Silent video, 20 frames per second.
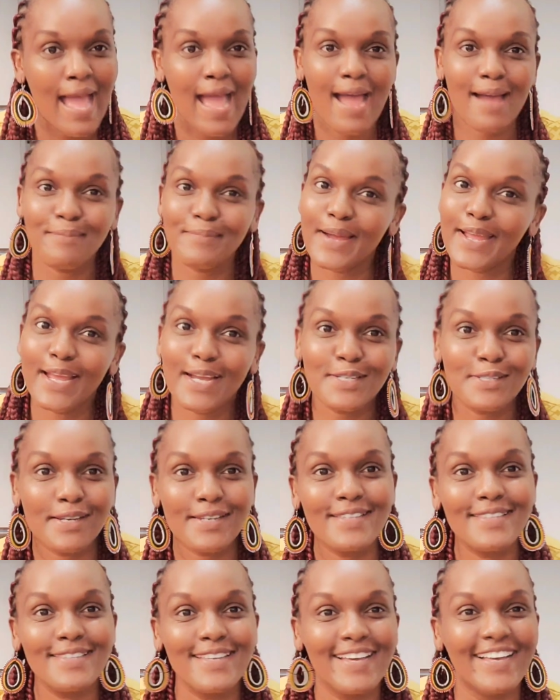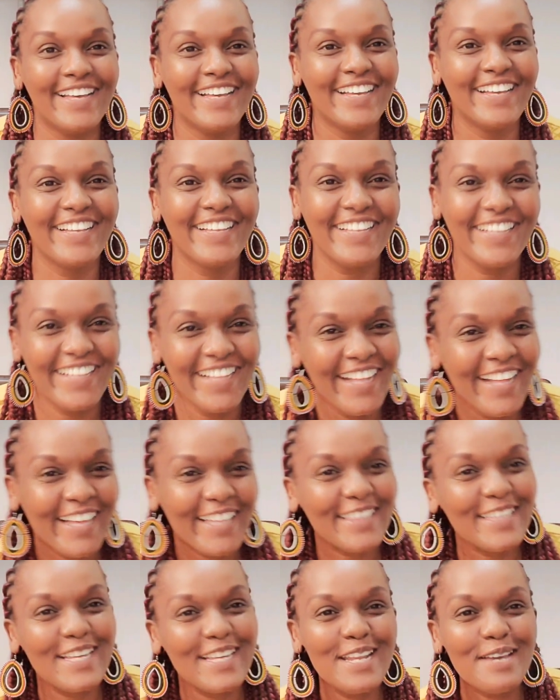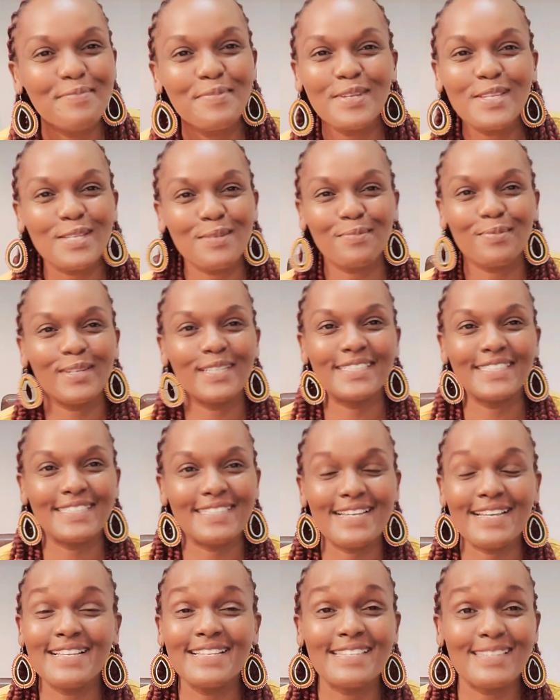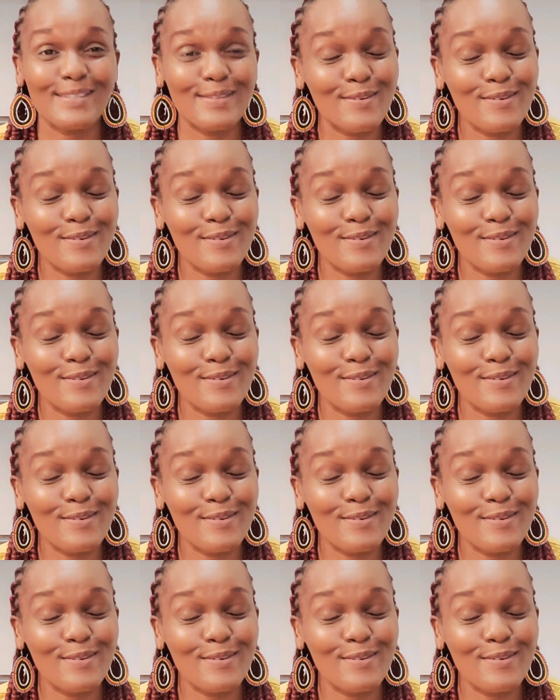Am I actually the deputy president?